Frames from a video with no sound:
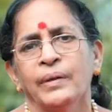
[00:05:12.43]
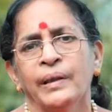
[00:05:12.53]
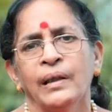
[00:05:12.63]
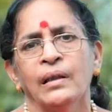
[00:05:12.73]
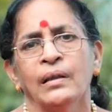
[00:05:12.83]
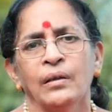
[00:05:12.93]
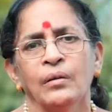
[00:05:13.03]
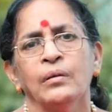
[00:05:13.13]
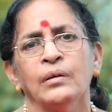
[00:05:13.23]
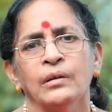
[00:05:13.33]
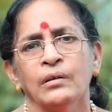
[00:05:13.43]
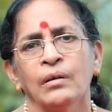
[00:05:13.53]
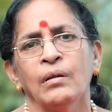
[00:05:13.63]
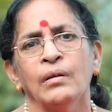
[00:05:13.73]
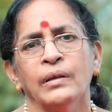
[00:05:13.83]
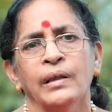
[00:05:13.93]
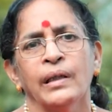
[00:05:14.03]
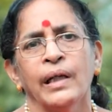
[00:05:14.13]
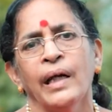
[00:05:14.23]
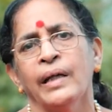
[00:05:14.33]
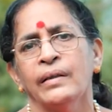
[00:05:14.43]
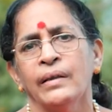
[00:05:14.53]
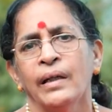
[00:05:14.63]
ear, nose, throat and head,